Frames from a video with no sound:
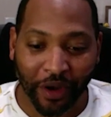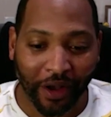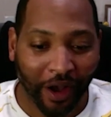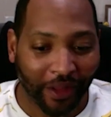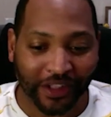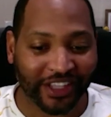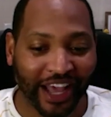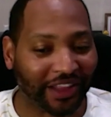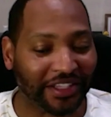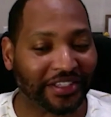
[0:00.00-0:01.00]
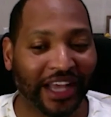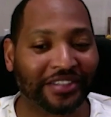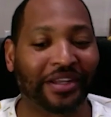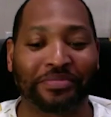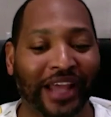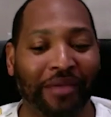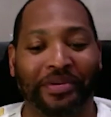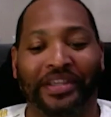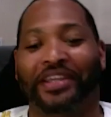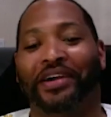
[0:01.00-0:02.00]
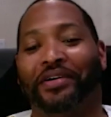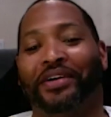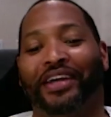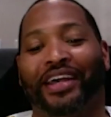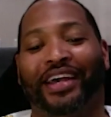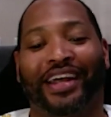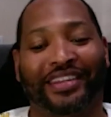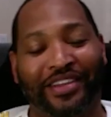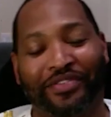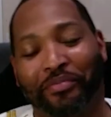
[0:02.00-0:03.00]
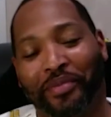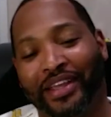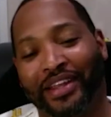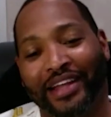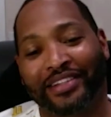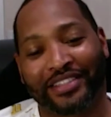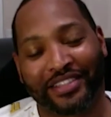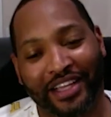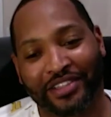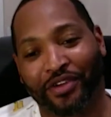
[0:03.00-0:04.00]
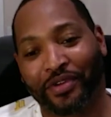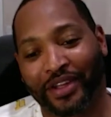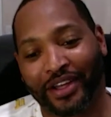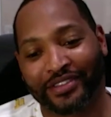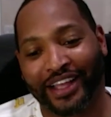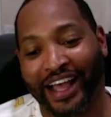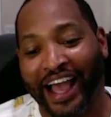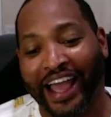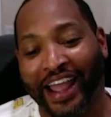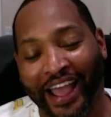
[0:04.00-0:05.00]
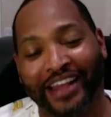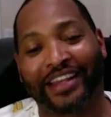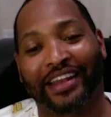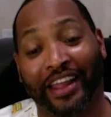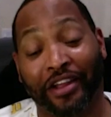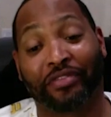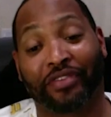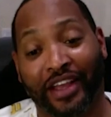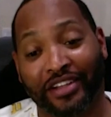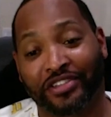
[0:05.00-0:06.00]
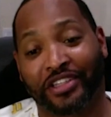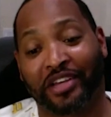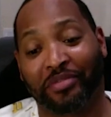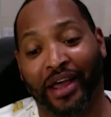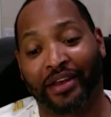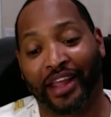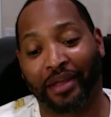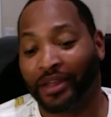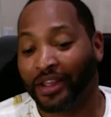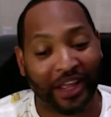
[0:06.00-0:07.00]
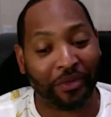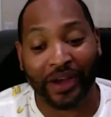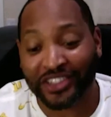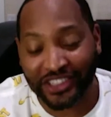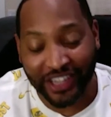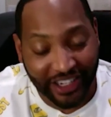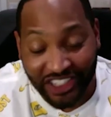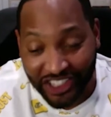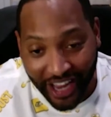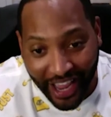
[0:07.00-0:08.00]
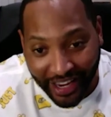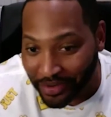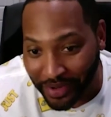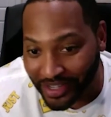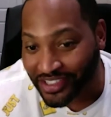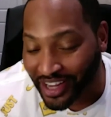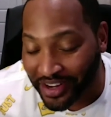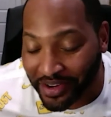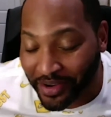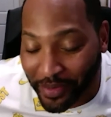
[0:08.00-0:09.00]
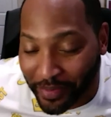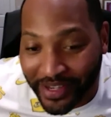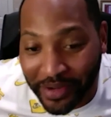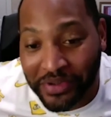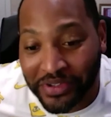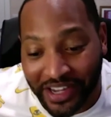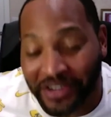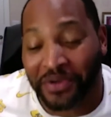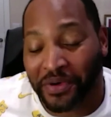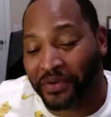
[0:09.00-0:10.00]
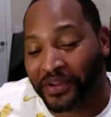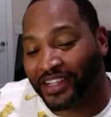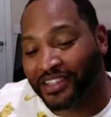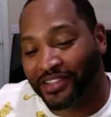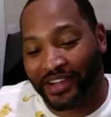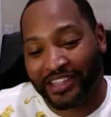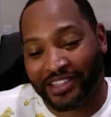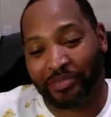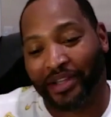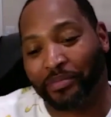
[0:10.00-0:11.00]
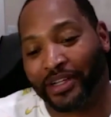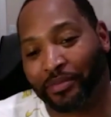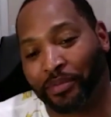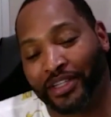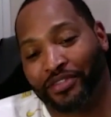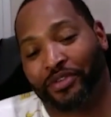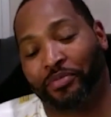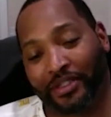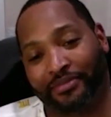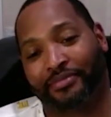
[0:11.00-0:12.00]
All as athletes got some type of ego. And I think for me, that just takes over because I had the Laker fans chanting my name. They wasn't chanting Shaq. They wasn't chanting Kobe. They were chanting Horry. So that's a big plus for me.